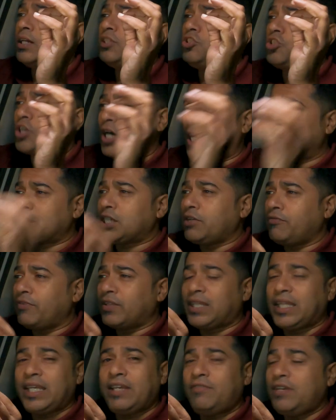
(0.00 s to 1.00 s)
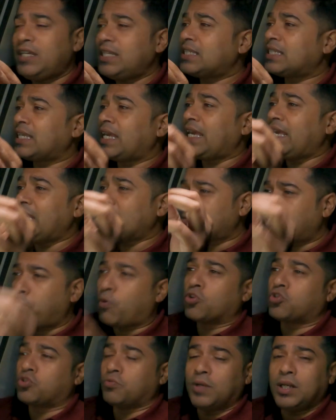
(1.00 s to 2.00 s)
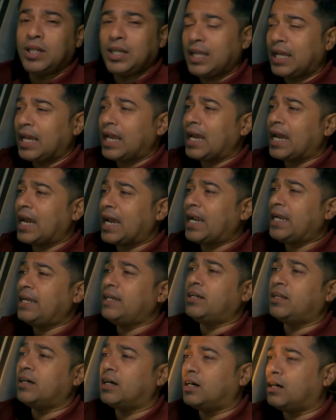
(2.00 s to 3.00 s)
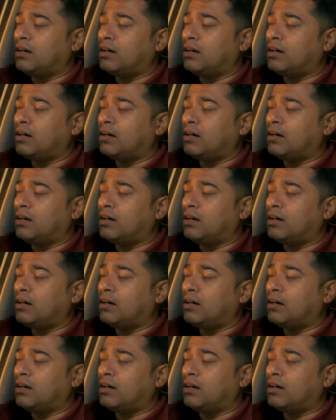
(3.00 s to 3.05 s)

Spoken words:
charging with EVs is possible, and